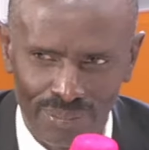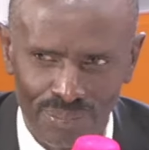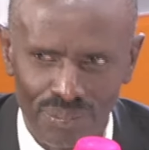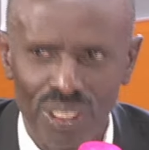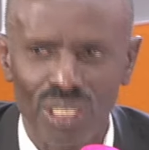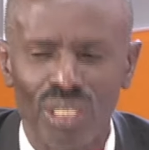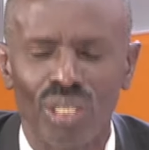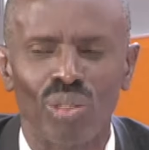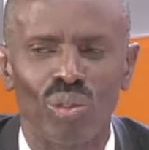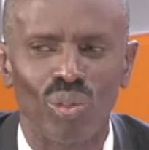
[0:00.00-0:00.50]

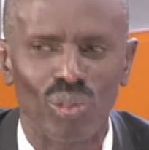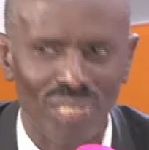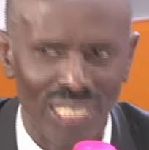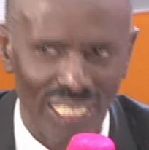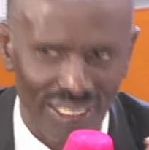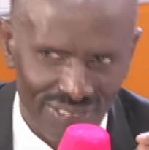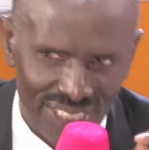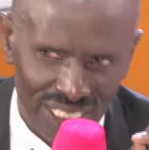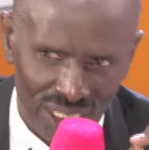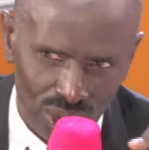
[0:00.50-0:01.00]
yep. we'll
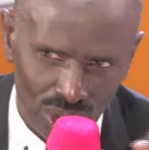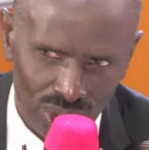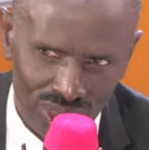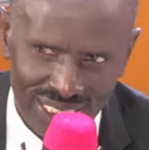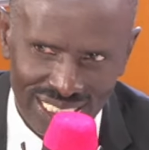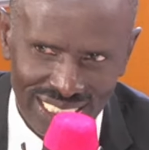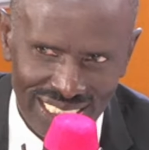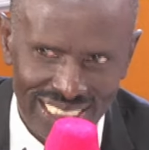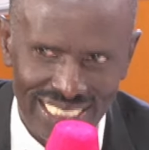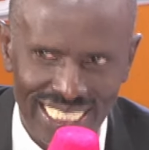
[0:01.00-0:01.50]
have the
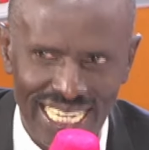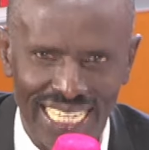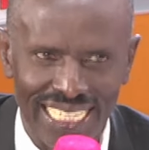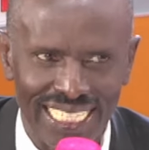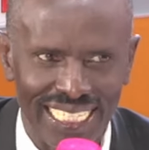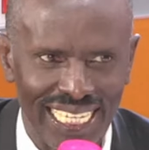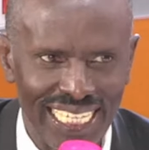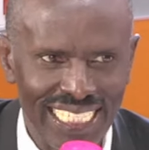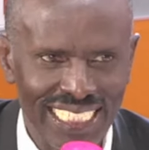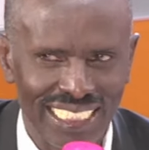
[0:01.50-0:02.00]
costings done
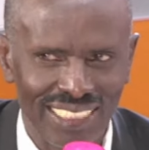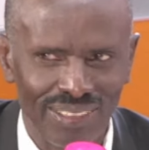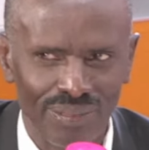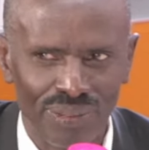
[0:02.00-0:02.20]
right,